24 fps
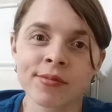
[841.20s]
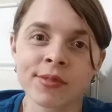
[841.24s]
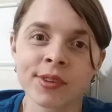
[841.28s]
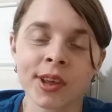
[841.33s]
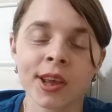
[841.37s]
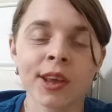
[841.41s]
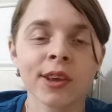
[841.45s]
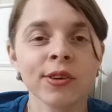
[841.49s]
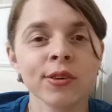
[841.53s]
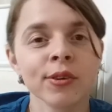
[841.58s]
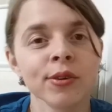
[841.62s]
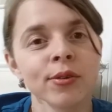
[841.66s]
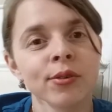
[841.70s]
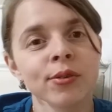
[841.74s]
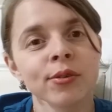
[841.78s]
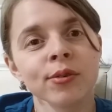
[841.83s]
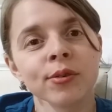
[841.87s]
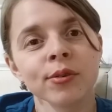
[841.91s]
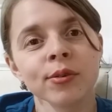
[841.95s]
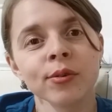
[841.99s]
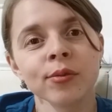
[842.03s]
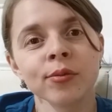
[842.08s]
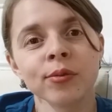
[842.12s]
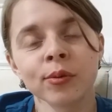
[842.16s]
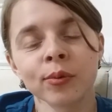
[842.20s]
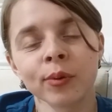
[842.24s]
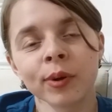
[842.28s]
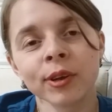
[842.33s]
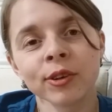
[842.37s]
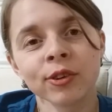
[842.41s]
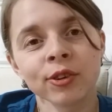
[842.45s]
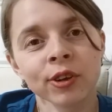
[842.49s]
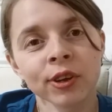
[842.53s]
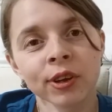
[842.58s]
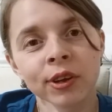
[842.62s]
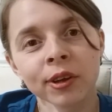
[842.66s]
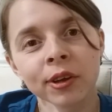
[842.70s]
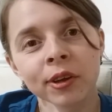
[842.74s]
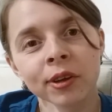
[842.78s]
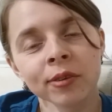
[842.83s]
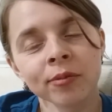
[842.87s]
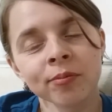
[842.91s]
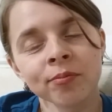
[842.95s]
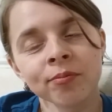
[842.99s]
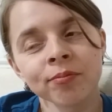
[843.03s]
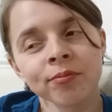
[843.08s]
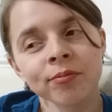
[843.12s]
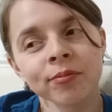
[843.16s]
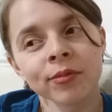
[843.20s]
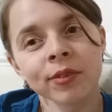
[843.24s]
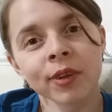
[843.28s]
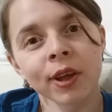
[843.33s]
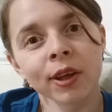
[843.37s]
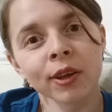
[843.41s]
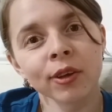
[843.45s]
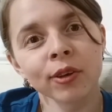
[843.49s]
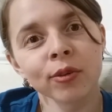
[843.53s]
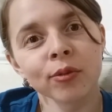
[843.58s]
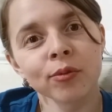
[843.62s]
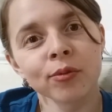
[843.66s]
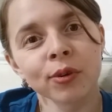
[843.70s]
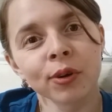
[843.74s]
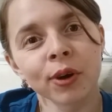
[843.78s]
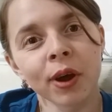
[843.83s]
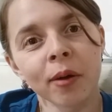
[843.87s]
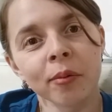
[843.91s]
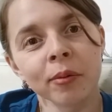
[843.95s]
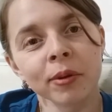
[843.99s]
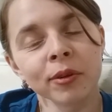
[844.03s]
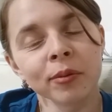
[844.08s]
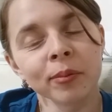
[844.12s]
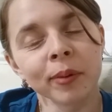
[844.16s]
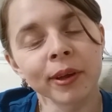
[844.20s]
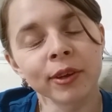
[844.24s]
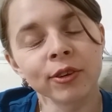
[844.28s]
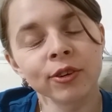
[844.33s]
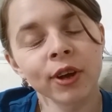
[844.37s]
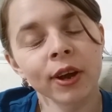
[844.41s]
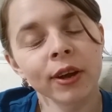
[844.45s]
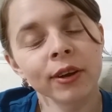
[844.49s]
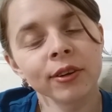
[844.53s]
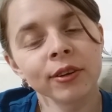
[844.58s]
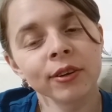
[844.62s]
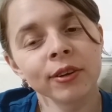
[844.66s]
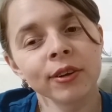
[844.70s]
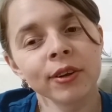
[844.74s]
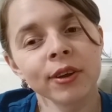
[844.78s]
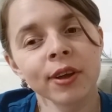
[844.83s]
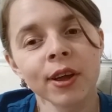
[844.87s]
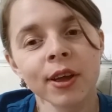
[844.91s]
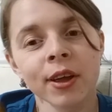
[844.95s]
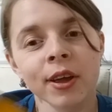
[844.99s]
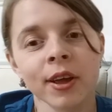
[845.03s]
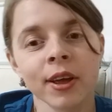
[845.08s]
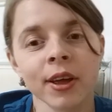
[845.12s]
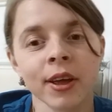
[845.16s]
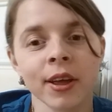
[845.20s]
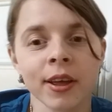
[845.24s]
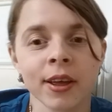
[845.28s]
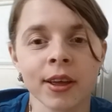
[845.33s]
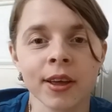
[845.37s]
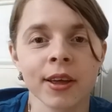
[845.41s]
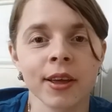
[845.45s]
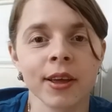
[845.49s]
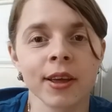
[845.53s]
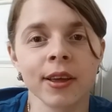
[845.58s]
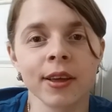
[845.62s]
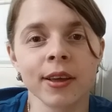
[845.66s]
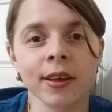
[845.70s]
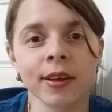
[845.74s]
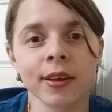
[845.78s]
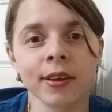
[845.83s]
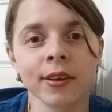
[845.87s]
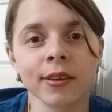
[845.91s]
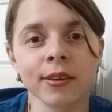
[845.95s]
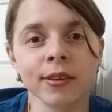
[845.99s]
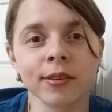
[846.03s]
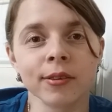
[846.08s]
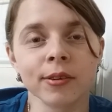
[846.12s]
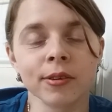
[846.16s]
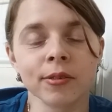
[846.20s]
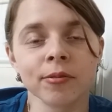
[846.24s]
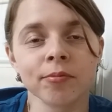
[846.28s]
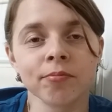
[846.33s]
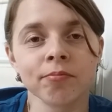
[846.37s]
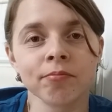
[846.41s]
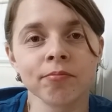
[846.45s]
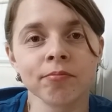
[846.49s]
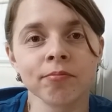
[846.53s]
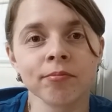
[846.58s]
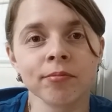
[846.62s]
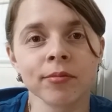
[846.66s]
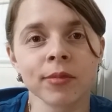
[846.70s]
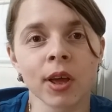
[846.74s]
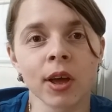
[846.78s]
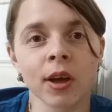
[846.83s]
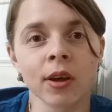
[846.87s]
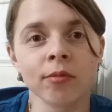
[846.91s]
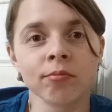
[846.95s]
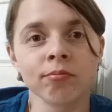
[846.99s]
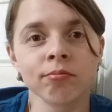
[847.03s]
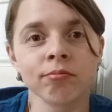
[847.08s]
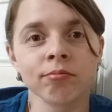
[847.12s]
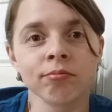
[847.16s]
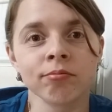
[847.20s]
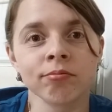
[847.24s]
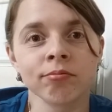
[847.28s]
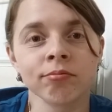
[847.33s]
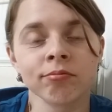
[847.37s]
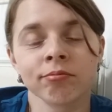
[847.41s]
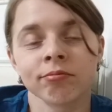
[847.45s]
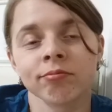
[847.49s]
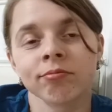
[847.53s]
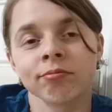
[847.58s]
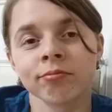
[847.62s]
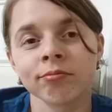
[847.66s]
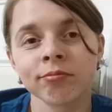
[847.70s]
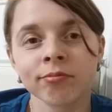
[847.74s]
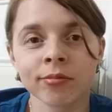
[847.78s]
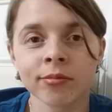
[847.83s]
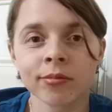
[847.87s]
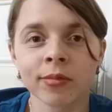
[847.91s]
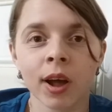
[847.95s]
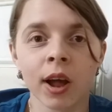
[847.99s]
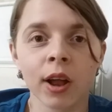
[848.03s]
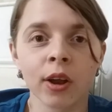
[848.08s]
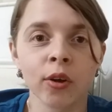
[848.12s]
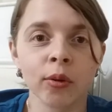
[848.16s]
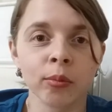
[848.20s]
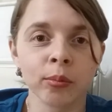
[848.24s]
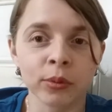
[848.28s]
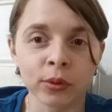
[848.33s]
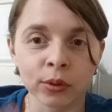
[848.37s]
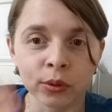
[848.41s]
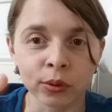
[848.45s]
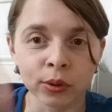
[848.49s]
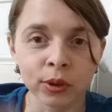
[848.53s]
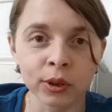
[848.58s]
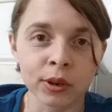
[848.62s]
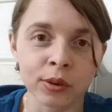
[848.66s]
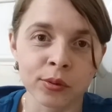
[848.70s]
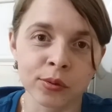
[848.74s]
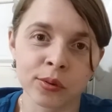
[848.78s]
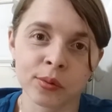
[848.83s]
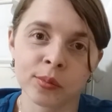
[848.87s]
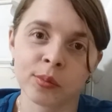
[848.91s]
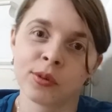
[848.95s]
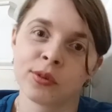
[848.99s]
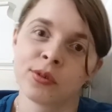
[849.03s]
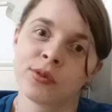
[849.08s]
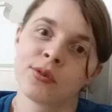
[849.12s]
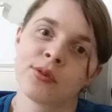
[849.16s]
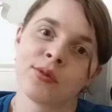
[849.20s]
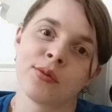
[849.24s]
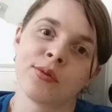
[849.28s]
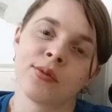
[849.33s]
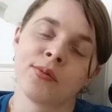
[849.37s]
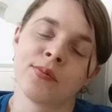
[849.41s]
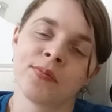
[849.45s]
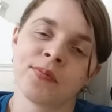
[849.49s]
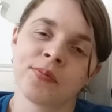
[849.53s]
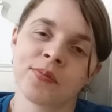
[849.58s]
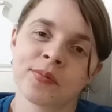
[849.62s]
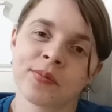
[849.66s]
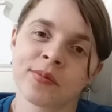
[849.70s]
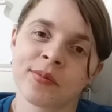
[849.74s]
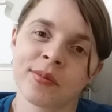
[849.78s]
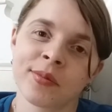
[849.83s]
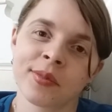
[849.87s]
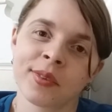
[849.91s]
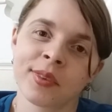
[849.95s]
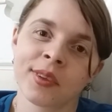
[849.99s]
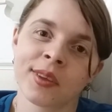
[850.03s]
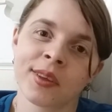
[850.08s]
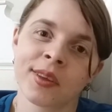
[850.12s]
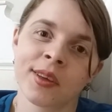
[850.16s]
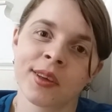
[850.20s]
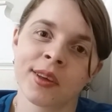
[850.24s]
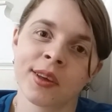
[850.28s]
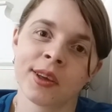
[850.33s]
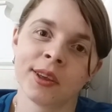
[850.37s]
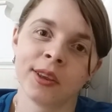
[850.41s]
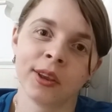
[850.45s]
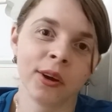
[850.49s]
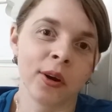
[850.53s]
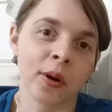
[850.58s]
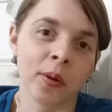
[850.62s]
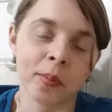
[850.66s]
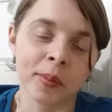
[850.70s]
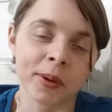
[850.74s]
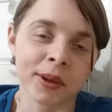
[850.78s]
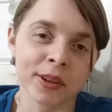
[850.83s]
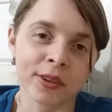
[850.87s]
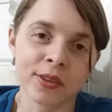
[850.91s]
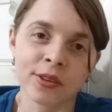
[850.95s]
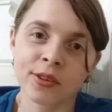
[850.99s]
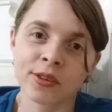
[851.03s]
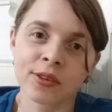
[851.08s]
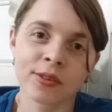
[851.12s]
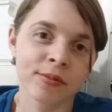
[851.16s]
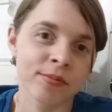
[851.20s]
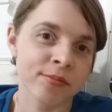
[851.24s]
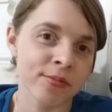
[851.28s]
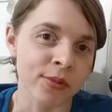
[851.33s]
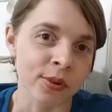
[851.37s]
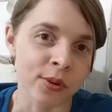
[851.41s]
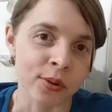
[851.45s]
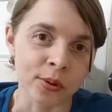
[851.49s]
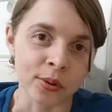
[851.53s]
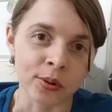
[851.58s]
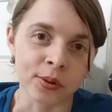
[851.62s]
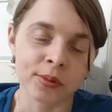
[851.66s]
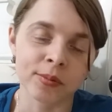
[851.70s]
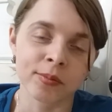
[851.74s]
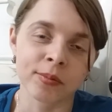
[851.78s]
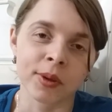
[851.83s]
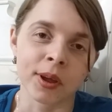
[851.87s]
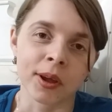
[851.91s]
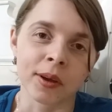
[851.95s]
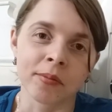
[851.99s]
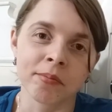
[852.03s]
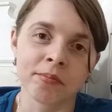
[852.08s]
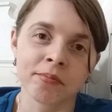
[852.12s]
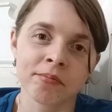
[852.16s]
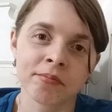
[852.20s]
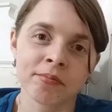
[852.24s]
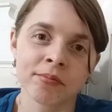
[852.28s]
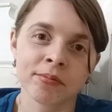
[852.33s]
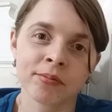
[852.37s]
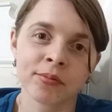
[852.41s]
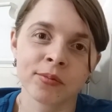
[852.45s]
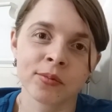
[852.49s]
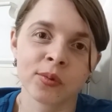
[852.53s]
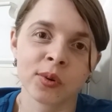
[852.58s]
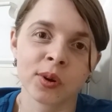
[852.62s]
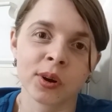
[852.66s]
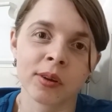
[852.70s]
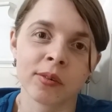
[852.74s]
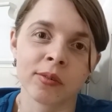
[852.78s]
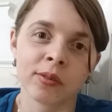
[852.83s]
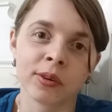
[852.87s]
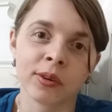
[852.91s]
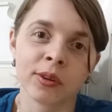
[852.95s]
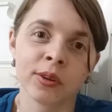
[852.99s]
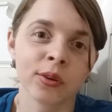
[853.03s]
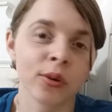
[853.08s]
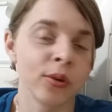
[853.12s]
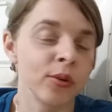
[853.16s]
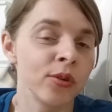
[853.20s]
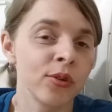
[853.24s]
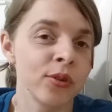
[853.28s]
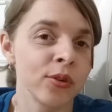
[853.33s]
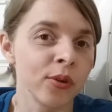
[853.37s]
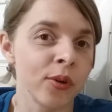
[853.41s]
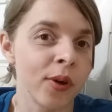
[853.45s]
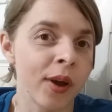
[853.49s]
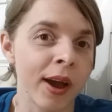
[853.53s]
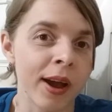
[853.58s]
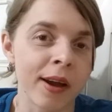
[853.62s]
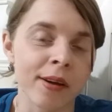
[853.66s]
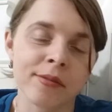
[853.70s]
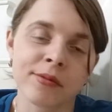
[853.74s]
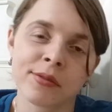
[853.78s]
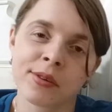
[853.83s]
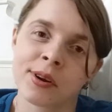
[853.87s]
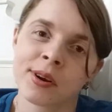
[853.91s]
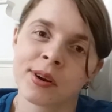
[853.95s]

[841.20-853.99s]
thank you for watching. Thank you for coming to my channel, and yeah, I hope to hear from you soon in the comments, or yeah, whatever thoughts you have.